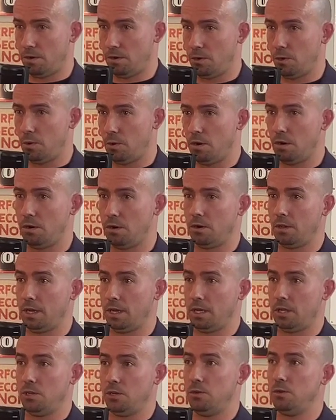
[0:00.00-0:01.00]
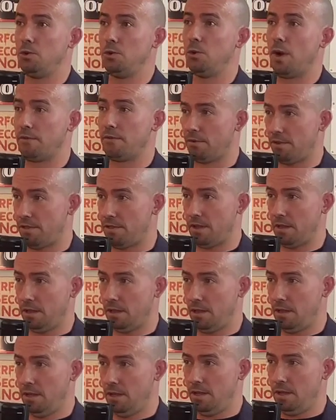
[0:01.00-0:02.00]
You are, like, you do everything.
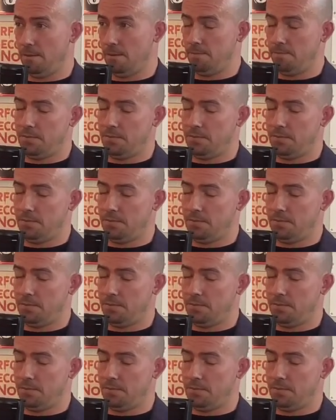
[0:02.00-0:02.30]
Right.